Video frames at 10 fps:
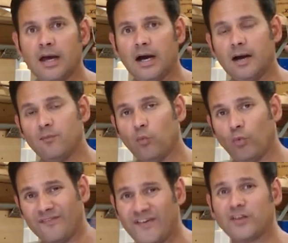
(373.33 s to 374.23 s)
Um,
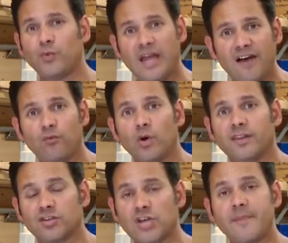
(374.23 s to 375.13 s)
in fact, we have one
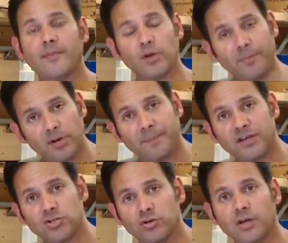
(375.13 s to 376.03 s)
in the shop. I'm going to put a
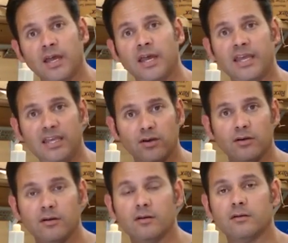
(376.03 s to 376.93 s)
picture here.